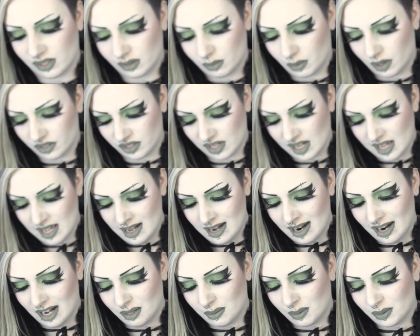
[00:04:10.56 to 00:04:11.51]
just swatch.
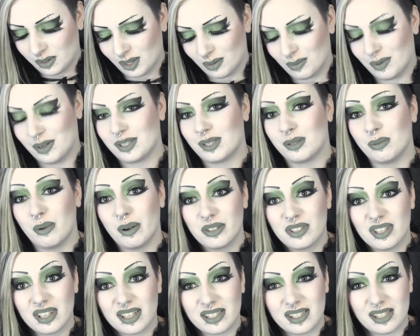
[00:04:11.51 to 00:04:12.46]
I almost don't want to
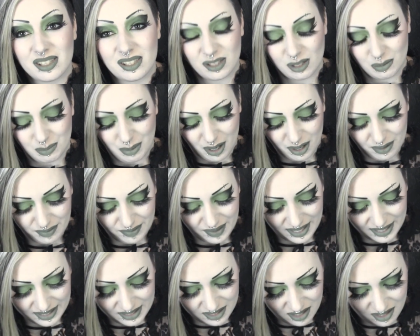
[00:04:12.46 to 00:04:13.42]
swatch it because it's so
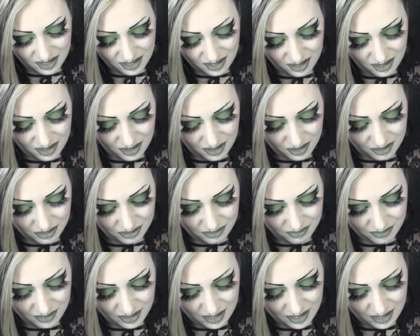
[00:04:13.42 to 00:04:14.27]
perfect. Oh.